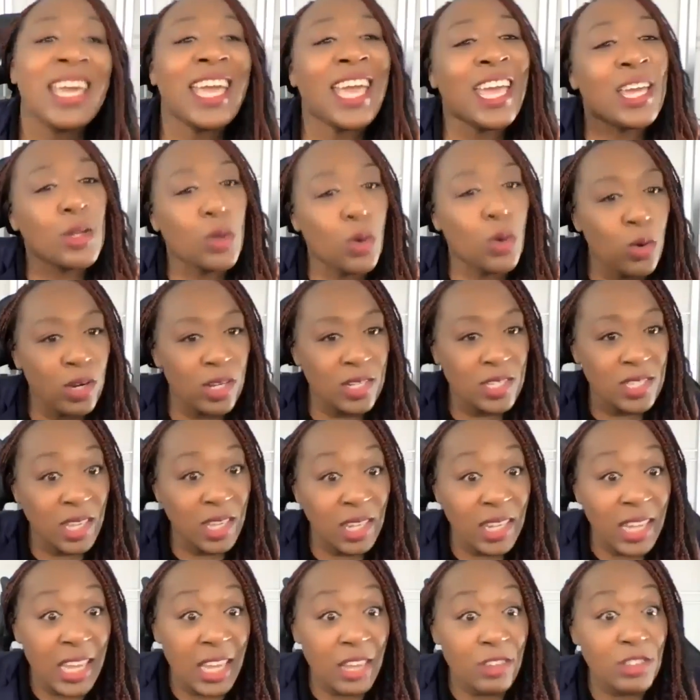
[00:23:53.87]
in order to
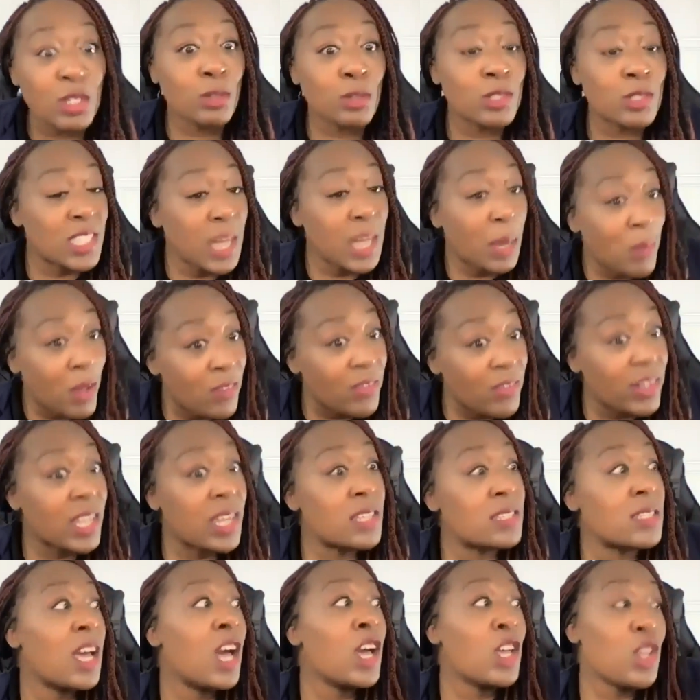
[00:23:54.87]
live. So some of it
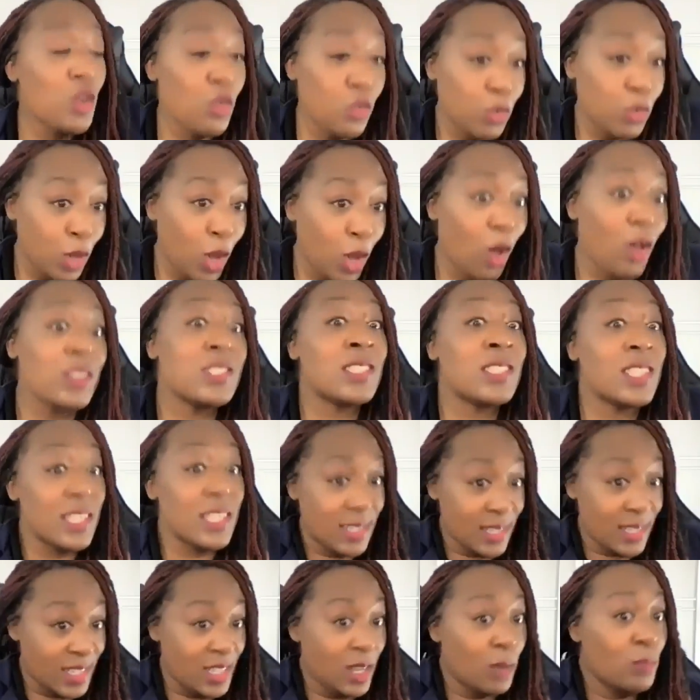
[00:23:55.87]
is you've lost
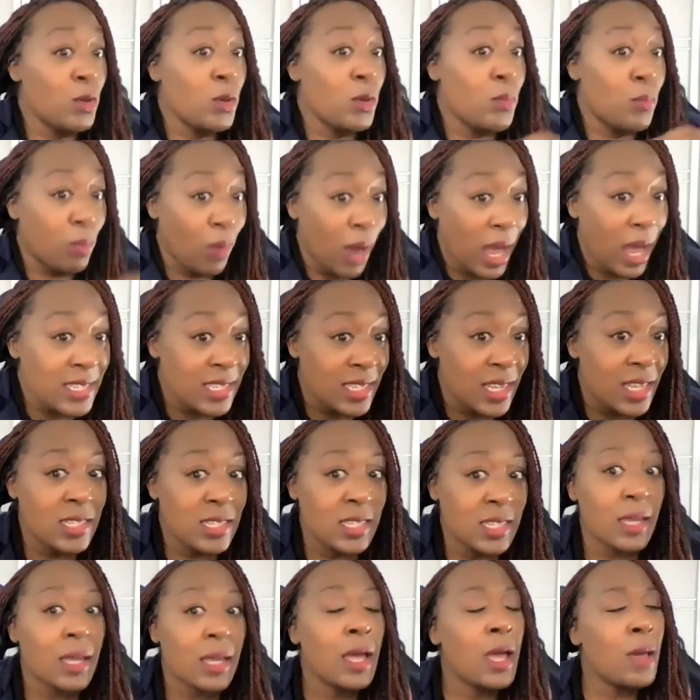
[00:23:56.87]
this or stuff, you process
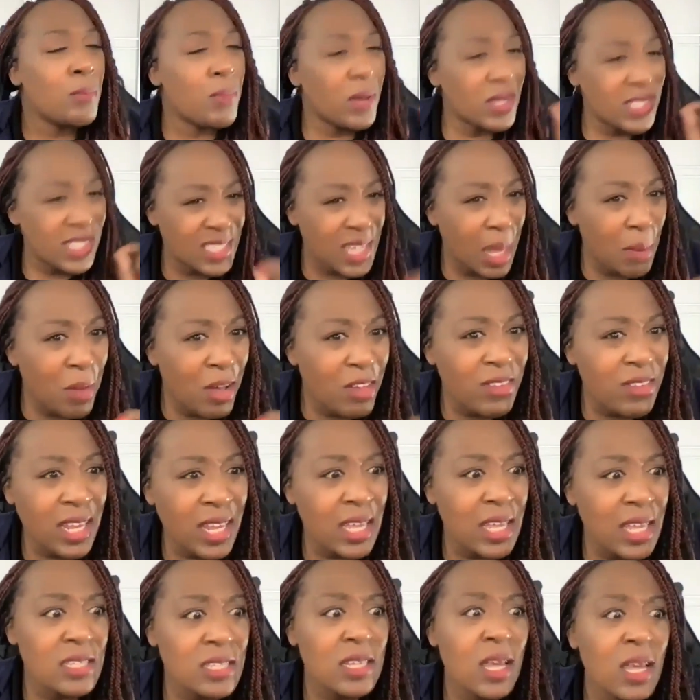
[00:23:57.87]
it. But some of it
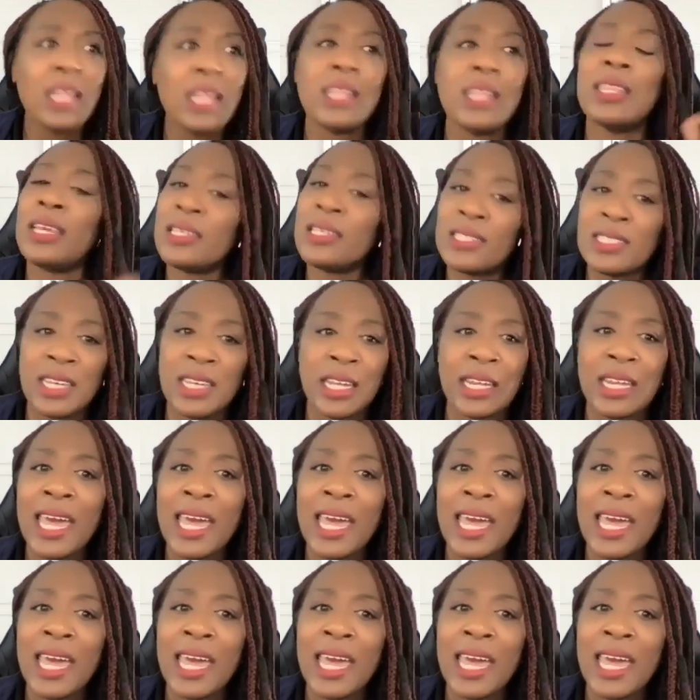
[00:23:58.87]
is, listen,